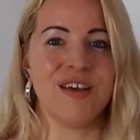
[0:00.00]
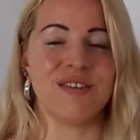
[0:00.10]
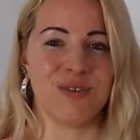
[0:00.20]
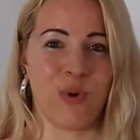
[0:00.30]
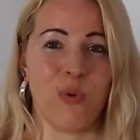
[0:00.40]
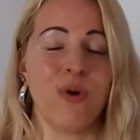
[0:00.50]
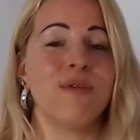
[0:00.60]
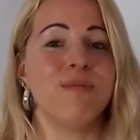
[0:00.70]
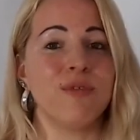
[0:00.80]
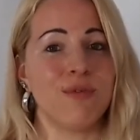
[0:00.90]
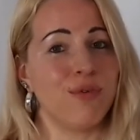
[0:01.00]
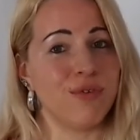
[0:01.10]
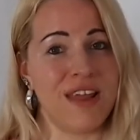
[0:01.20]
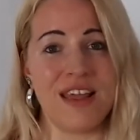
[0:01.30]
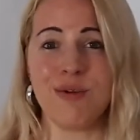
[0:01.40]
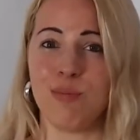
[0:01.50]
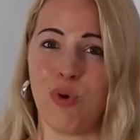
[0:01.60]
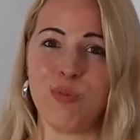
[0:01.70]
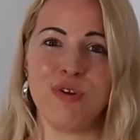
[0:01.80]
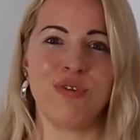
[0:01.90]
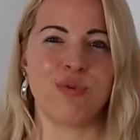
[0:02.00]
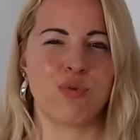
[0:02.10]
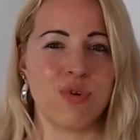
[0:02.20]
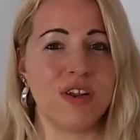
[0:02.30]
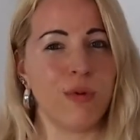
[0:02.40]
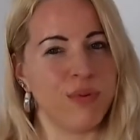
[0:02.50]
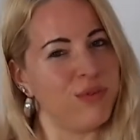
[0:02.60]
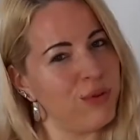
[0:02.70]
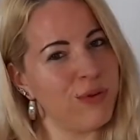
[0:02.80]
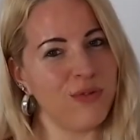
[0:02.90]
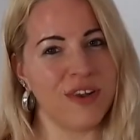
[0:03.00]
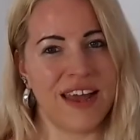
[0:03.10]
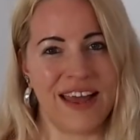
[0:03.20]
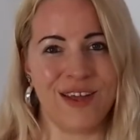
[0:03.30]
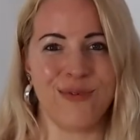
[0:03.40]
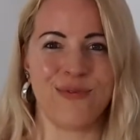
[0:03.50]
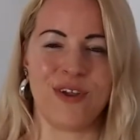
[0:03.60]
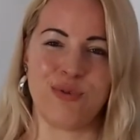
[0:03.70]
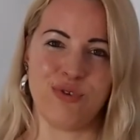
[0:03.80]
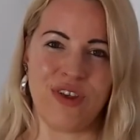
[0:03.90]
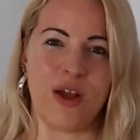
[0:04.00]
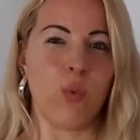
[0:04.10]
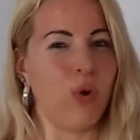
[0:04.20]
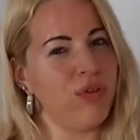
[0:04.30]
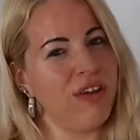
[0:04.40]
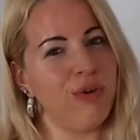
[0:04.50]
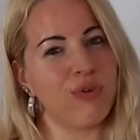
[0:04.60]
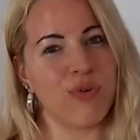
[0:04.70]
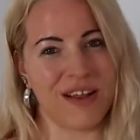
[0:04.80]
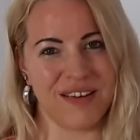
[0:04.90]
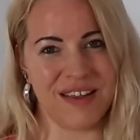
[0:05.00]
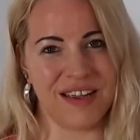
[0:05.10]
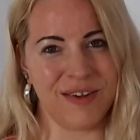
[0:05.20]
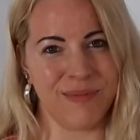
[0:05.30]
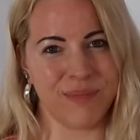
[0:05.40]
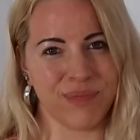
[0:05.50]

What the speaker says: So take a moment to really observe your life and to check what are you attracting,